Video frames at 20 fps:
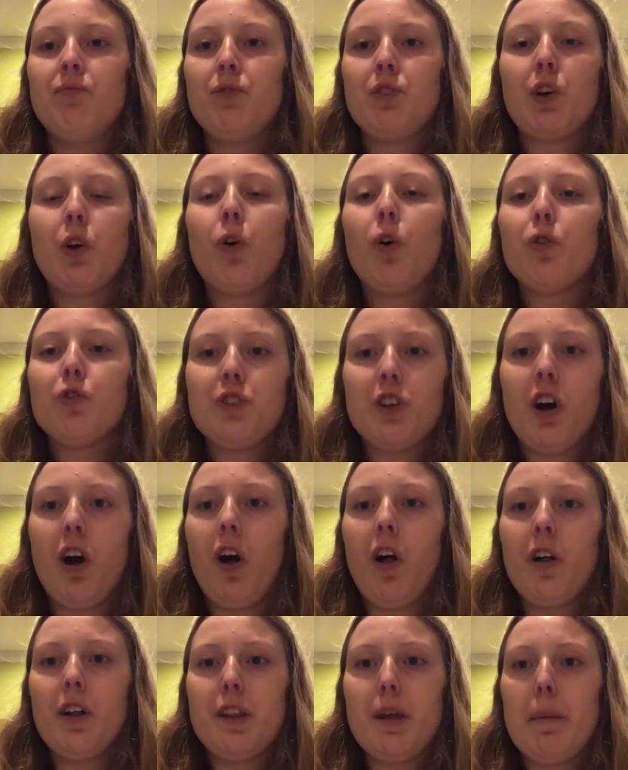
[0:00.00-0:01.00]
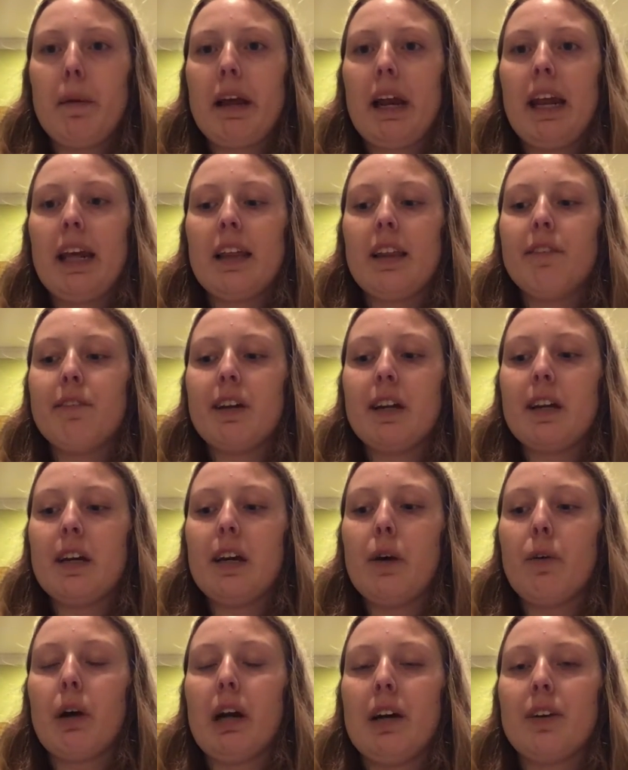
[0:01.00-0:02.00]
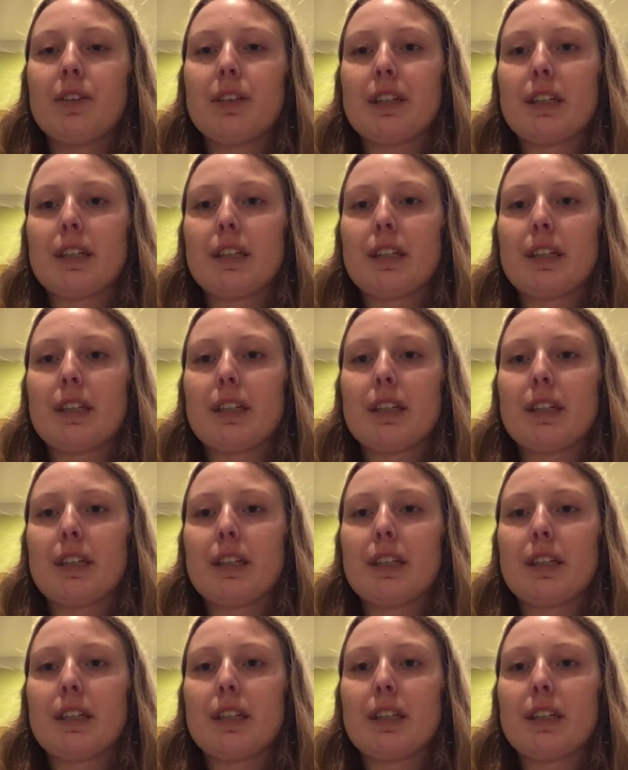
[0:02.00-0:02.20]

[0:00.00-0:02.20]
told y'all in the beginning of the video when I was